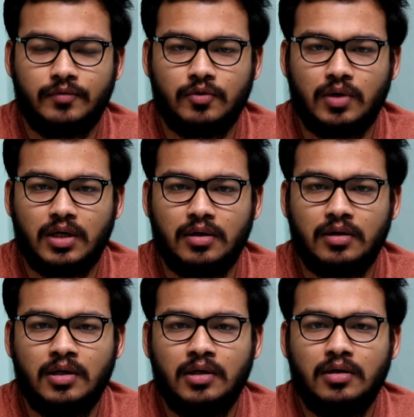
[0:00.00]
if you are
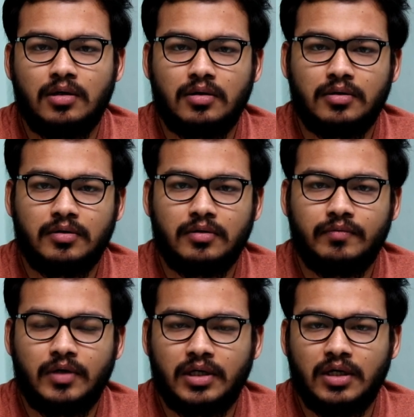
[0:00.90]

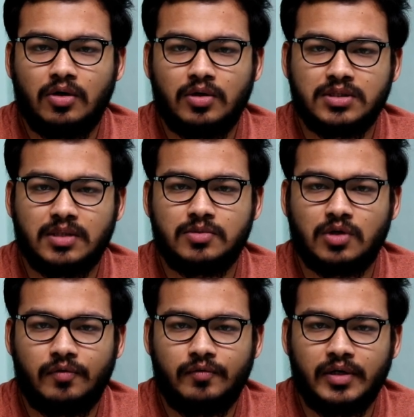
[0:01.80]
working on some
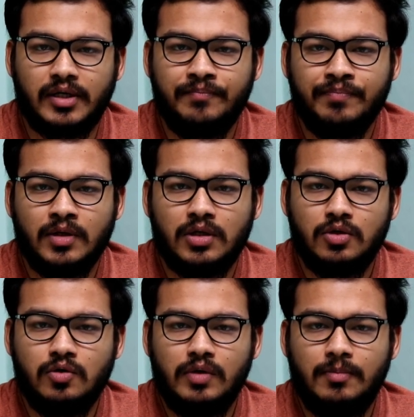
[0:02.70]
software,
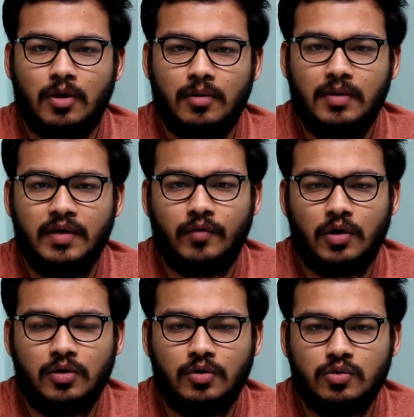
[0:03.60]
you will probably
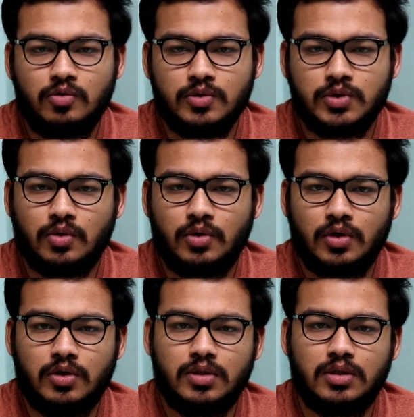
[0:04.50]
want to store
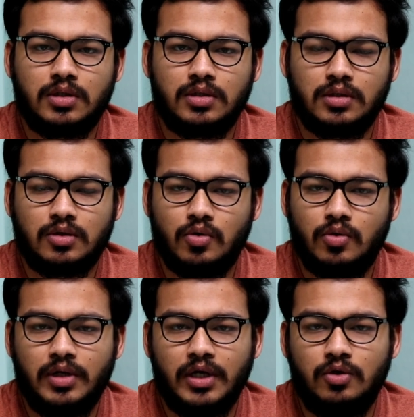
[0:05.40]
your
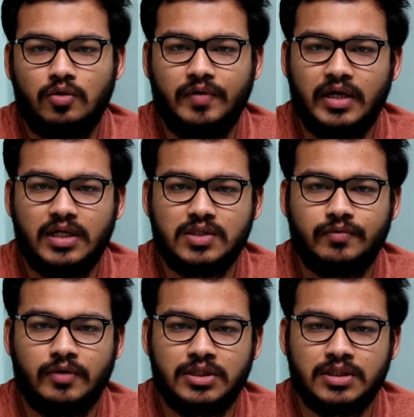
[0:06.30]
code into various
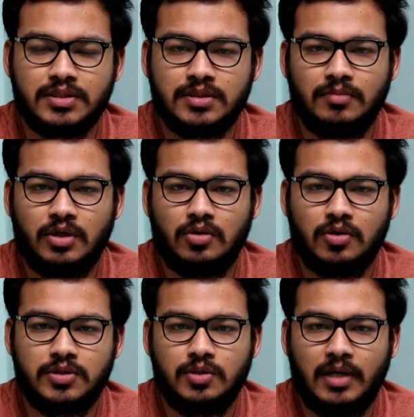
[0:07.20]
versions,
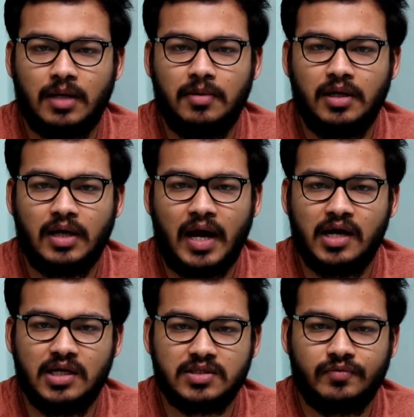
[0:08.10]
because you might be
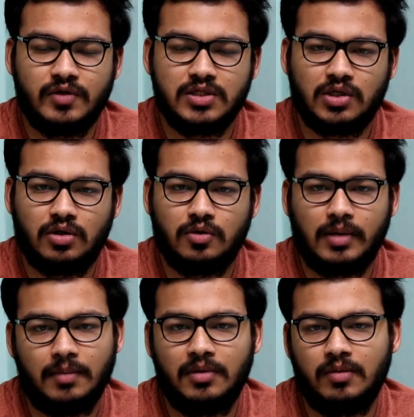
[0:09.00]
adding some feature or you
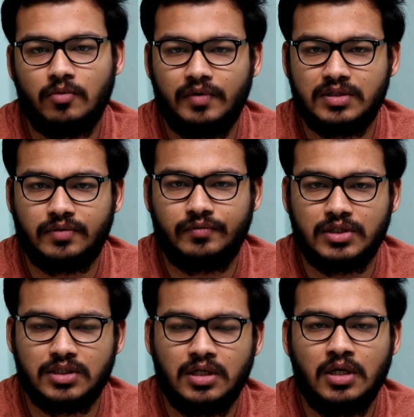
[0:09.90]
might be removing some
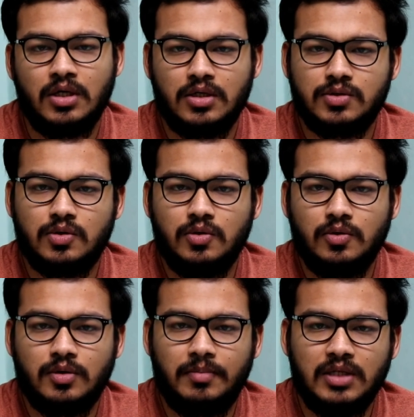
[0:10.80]
feature.
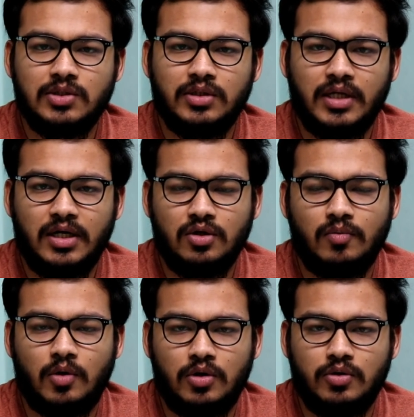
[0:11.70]
So based on that, you
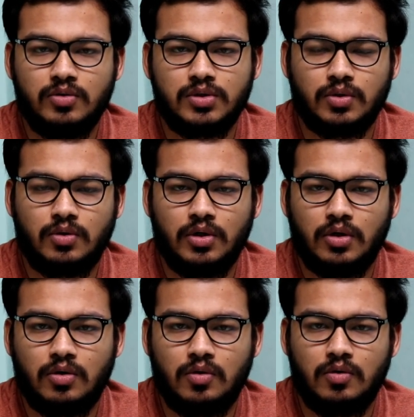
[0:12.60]
want to store
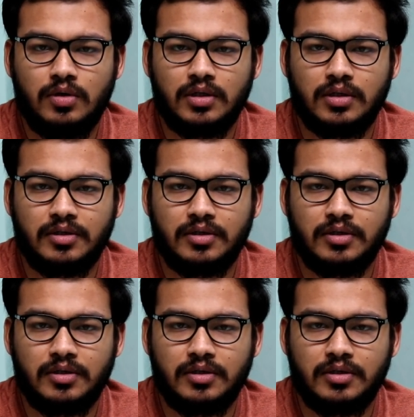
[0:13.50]
your code